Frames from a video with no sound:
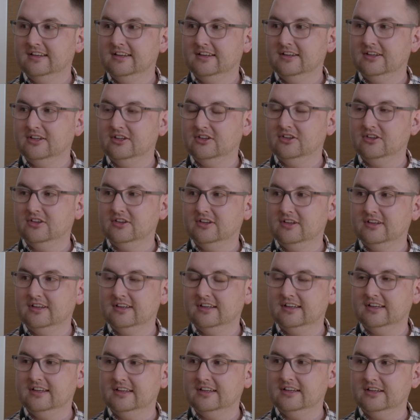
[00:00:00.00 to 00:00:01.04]

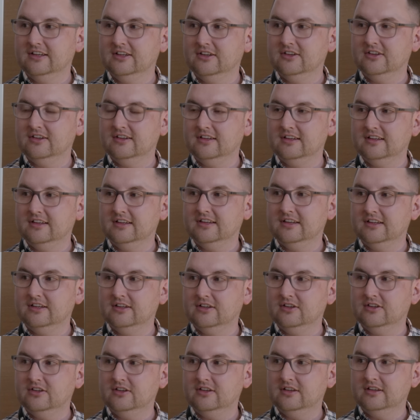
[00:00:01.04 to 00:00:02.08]

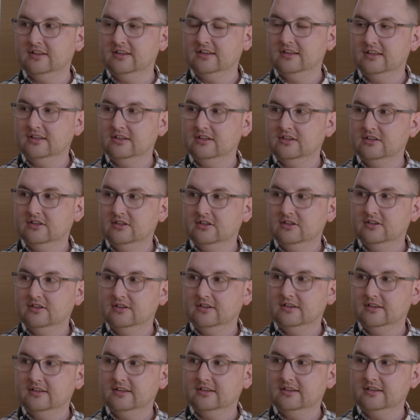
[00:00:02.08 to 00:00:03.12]

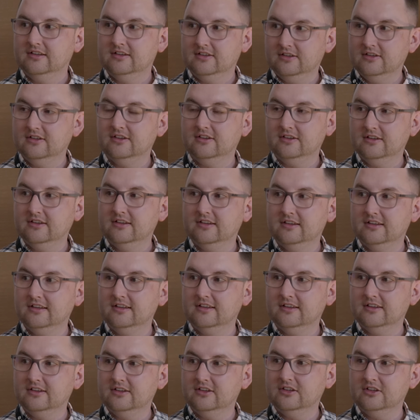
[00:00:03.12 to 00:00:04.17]

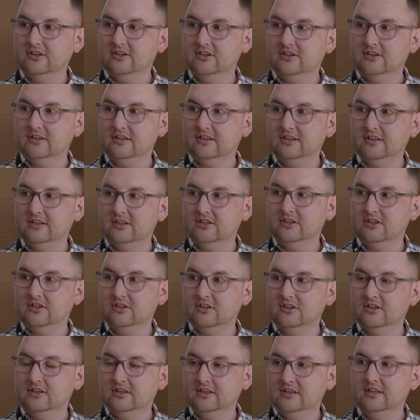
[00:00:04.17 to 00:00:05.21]

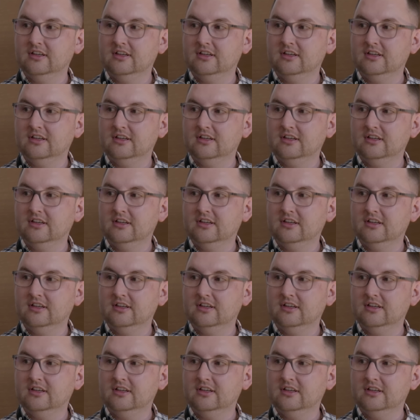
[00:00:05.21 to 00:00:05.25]
This person isn't speaking.